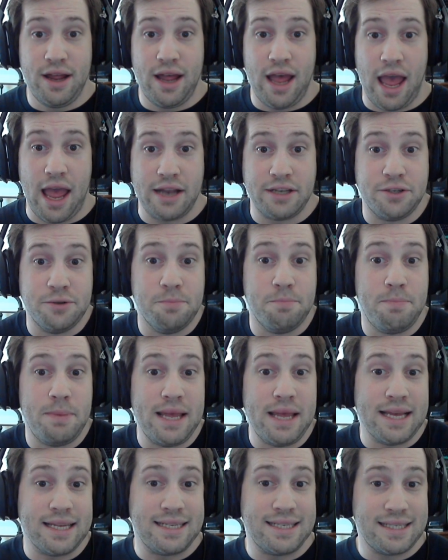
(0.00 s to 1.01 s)
and to
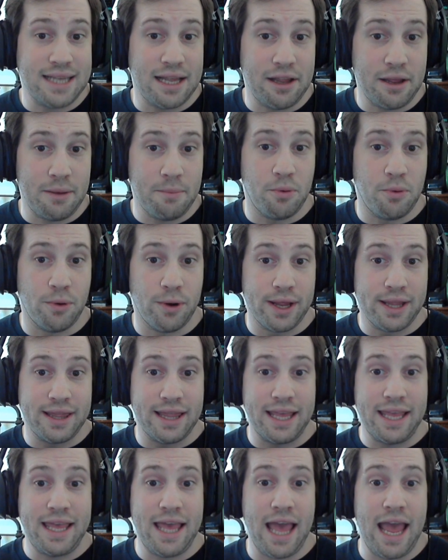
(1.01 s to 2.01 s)
be a selling point,
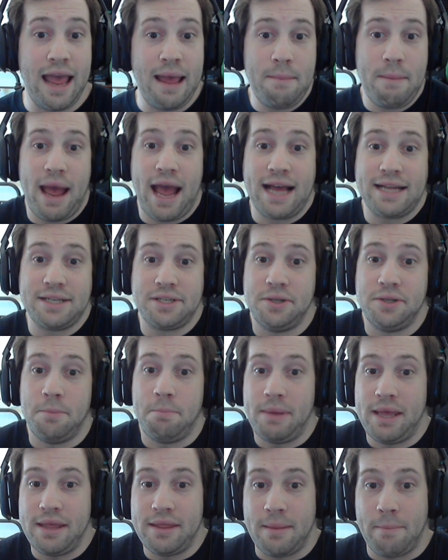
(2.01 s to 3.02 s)
the game has to
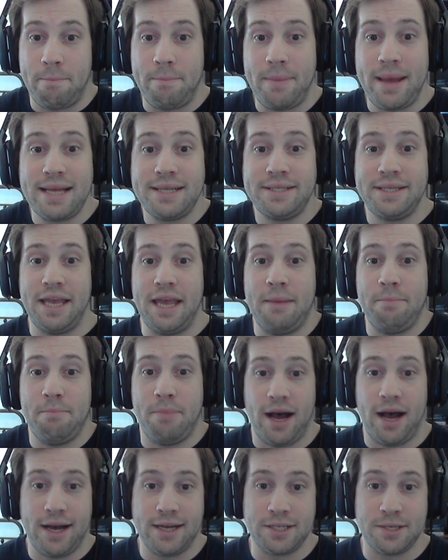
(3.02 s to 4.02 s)
be the best game
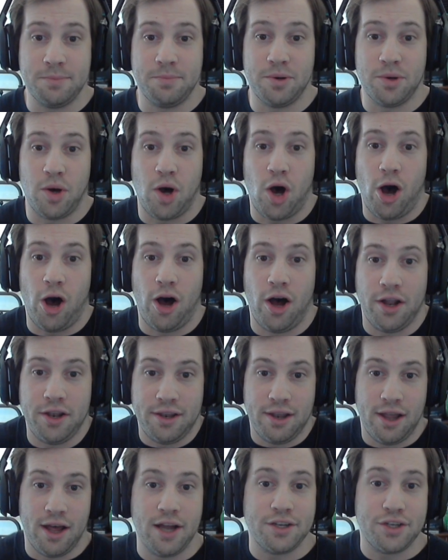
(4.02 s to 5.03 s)
possible on
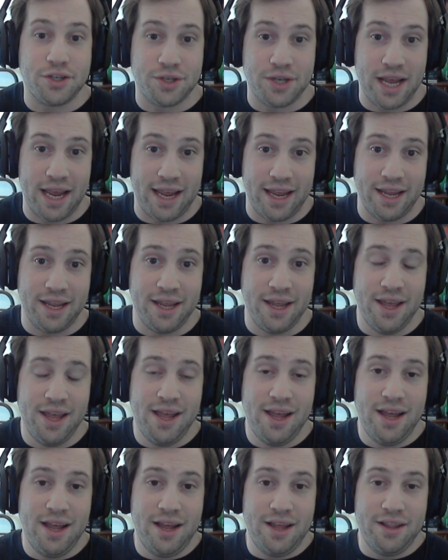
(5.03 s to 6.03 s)
launch day.
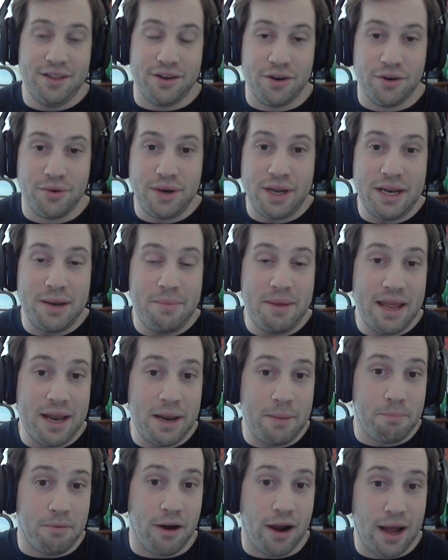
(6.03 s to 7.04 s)
There don't need to be
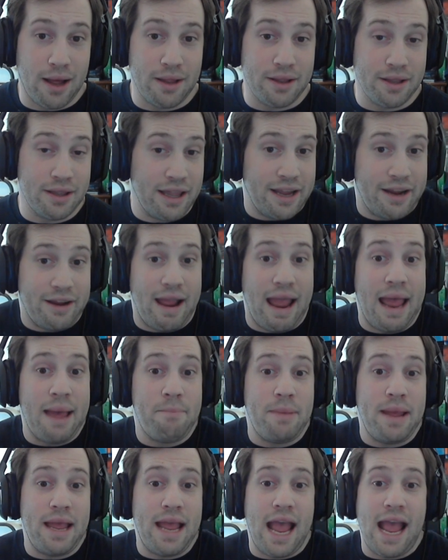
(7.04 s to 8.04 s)
there
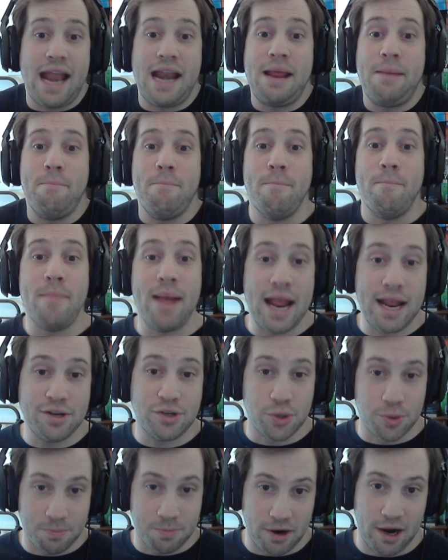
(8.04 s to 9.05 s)
can't be any
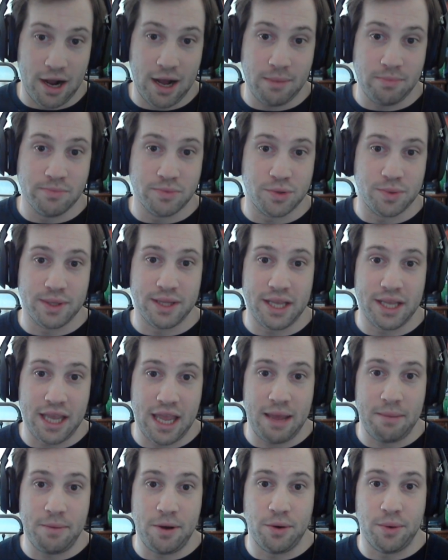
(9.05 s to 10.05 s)
major problems with the
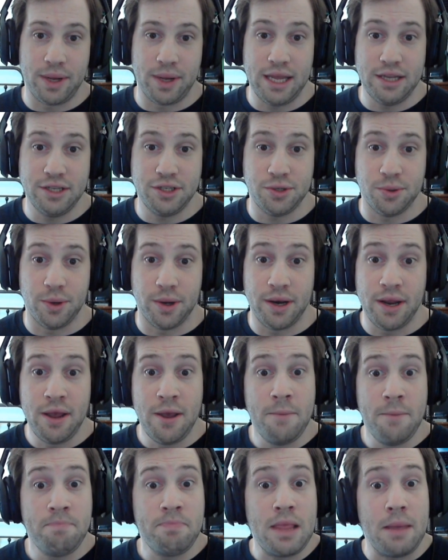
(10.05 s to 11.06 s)
game going into it,
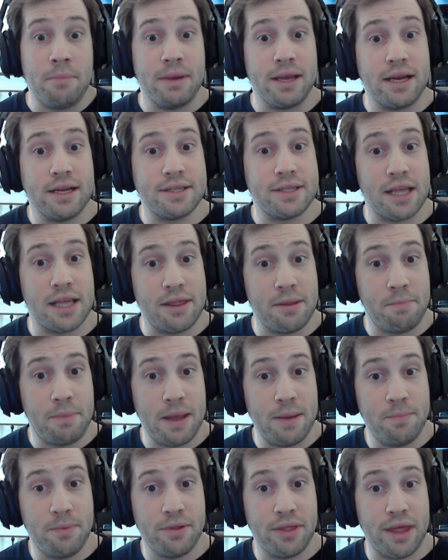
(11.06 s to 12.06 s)
because then the
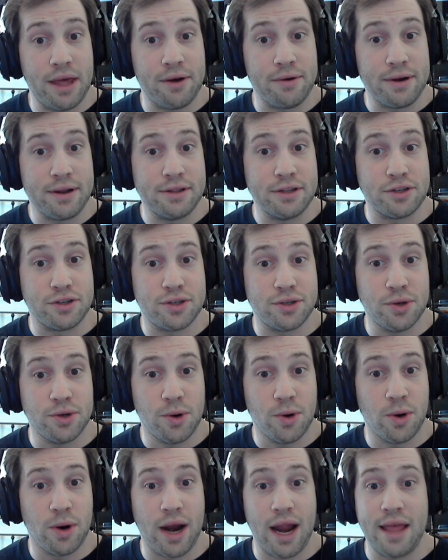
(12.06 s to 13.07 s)
people that are in the
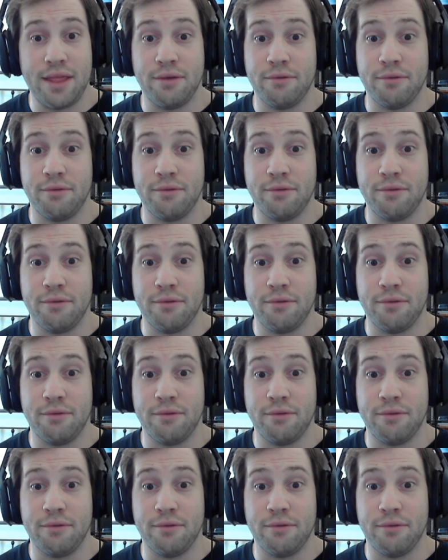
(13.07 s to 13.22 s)
store and the